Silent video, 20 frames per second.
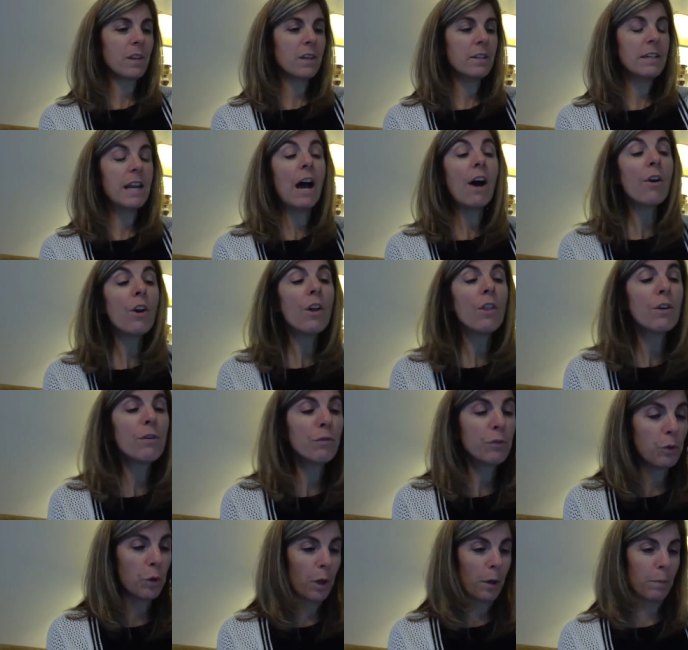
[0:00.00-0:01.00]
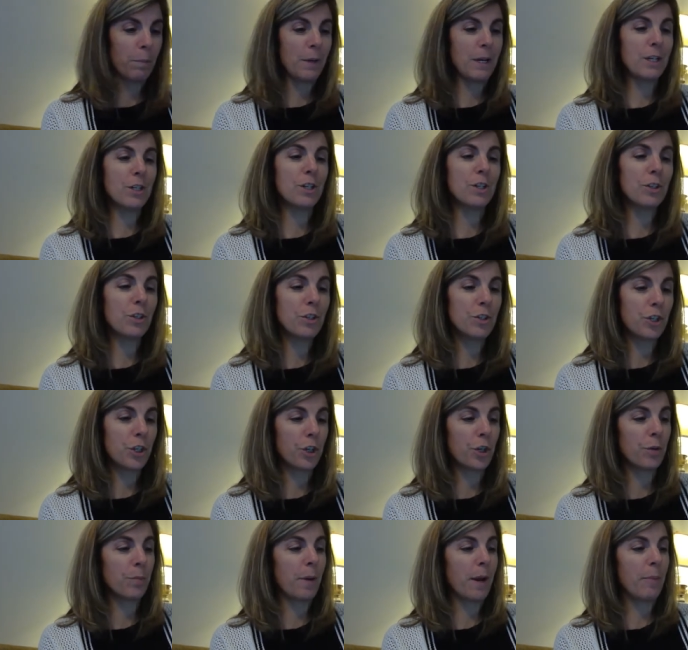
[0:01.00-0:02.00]
Down on the floor, Peaches and
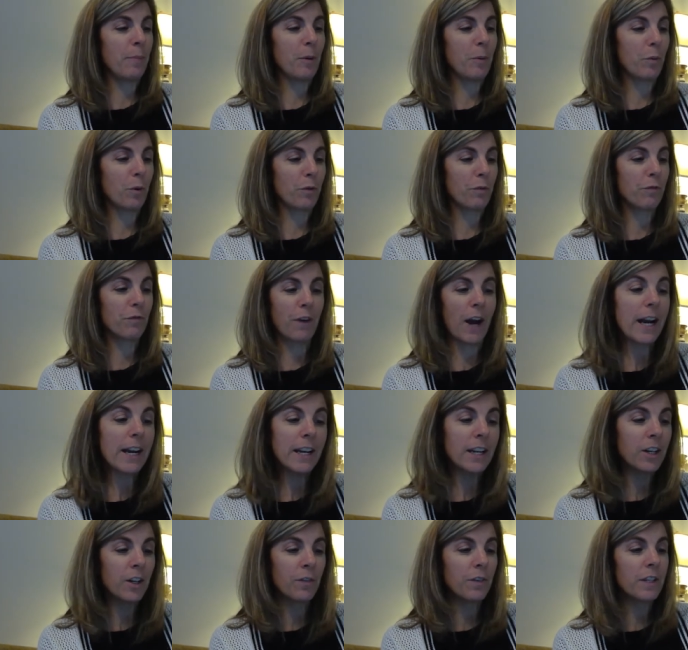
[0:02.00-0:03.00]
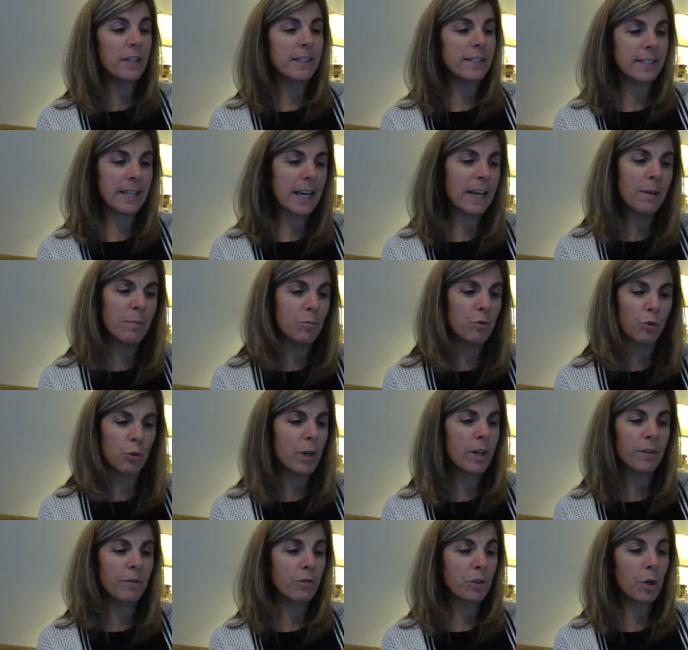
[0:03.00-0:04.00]
Sugar Baby were fighting over the same
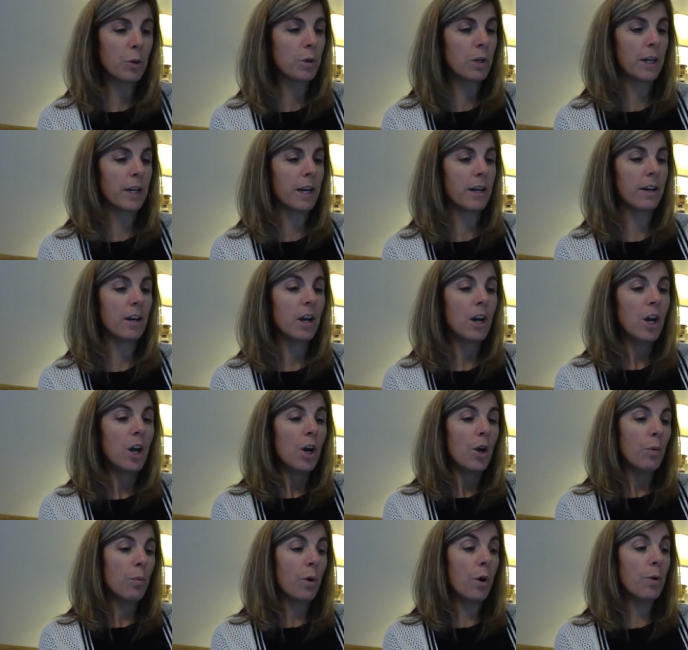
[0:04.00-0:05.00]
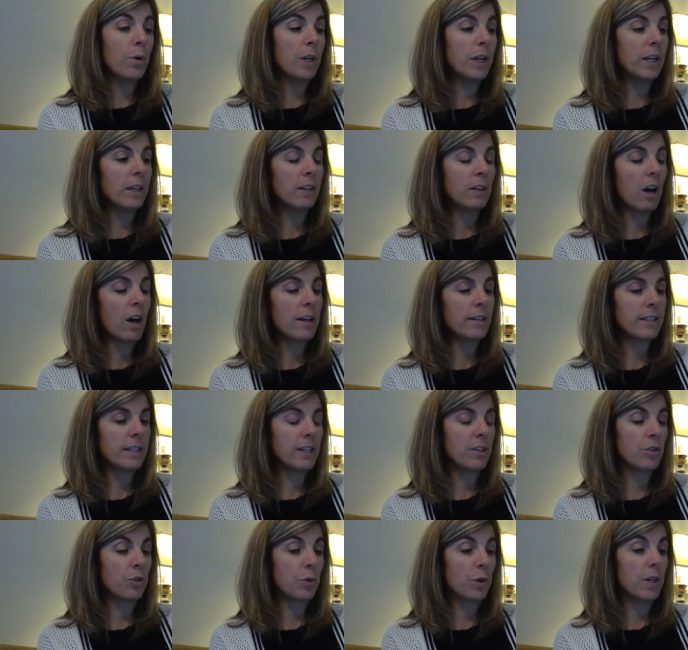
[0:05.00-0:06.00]
shred of coconut. Rody had lost
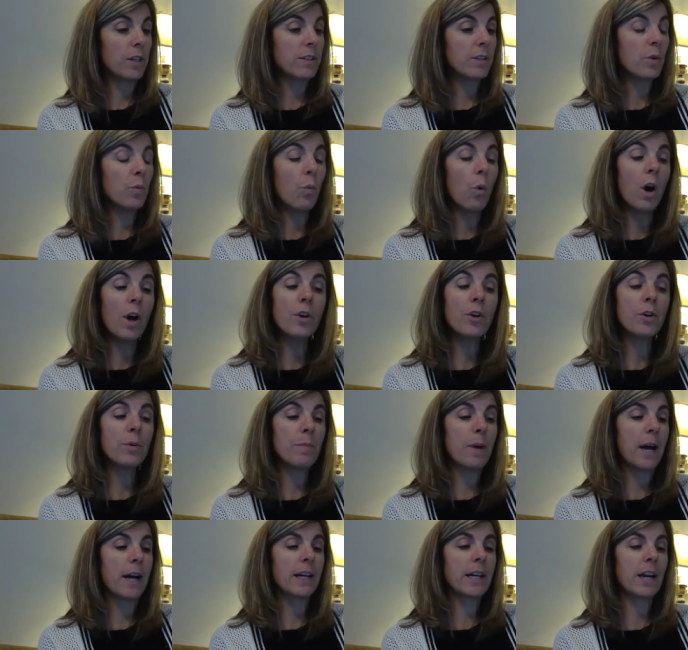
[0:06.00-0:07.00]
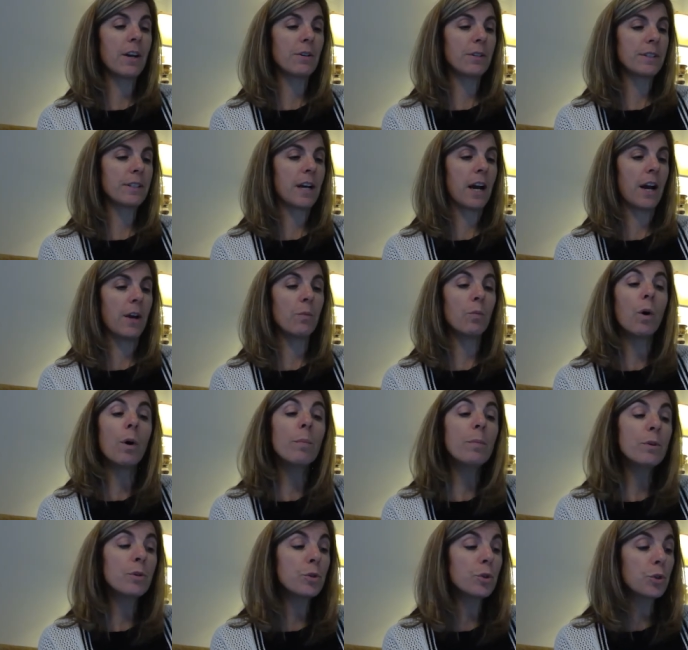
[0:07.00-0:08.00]
interest and wandered back outside while
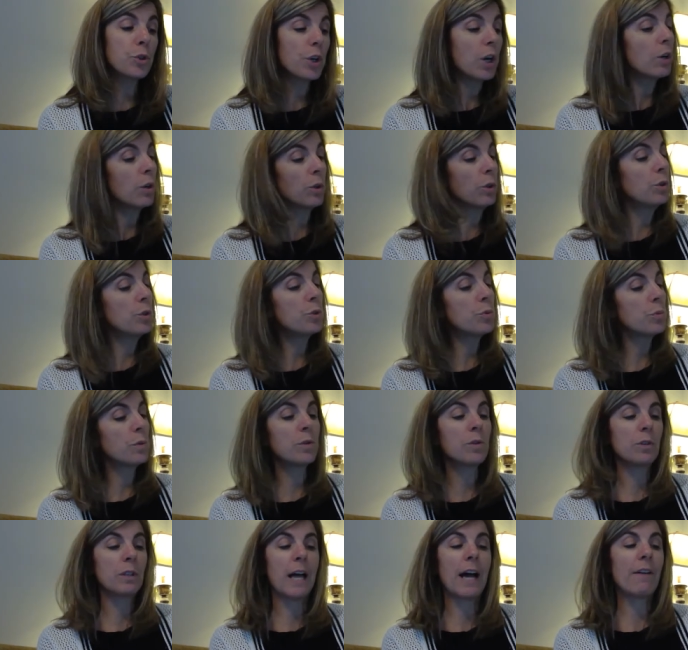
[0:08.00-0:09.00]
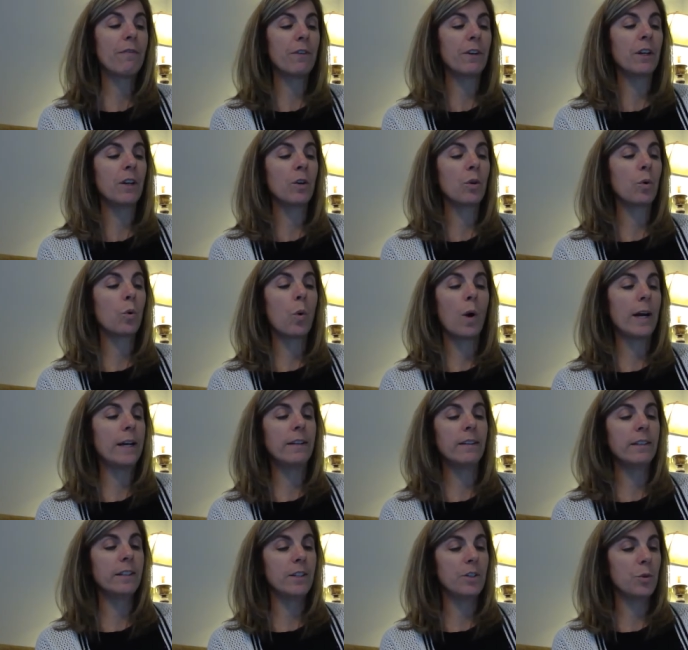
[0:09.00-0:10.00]
Mr. Chuckles was laughing
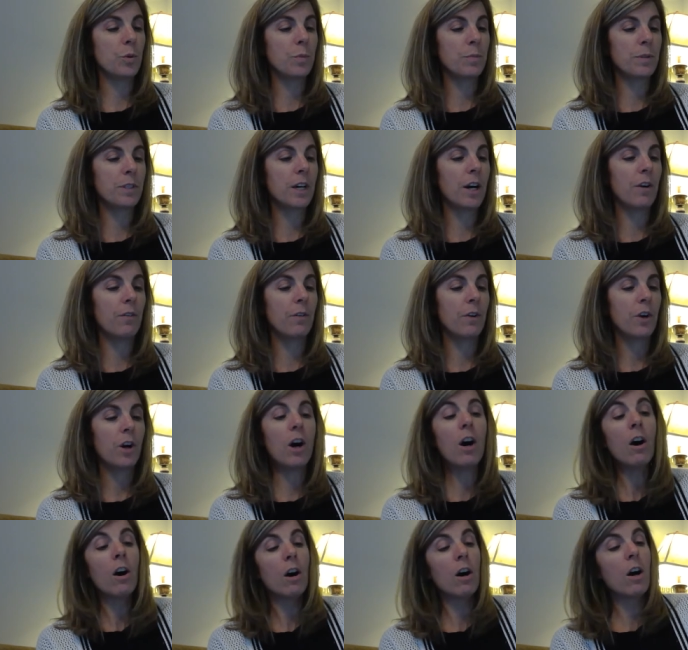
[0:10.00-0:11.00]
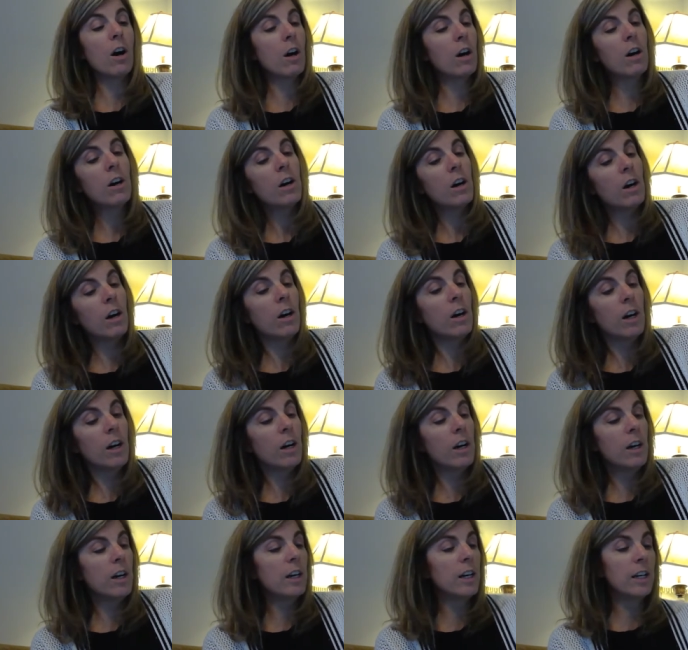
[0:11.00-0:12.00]
quietly to himself. Ha ha ha ha!
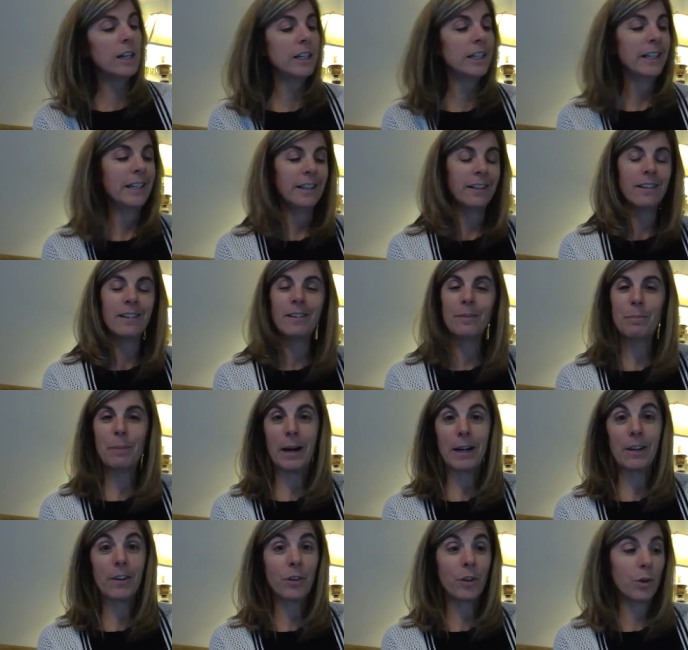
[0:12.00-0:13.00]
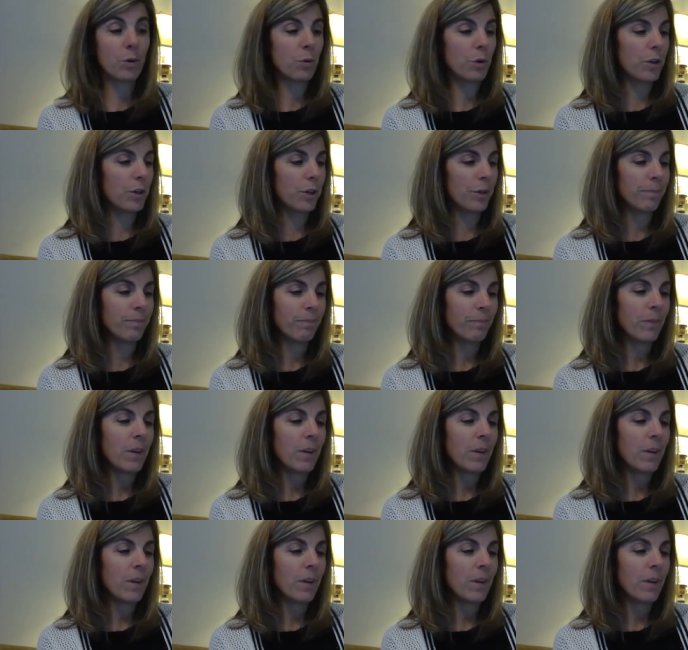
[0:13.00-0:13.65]
ha! Back in the corner.